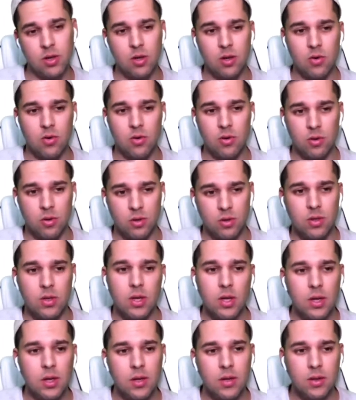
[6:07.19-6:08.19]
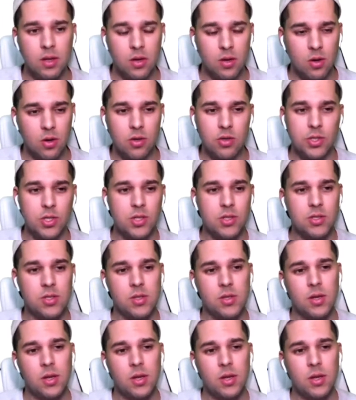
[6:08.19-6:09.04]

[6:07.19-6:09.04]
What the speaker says: all the technologies.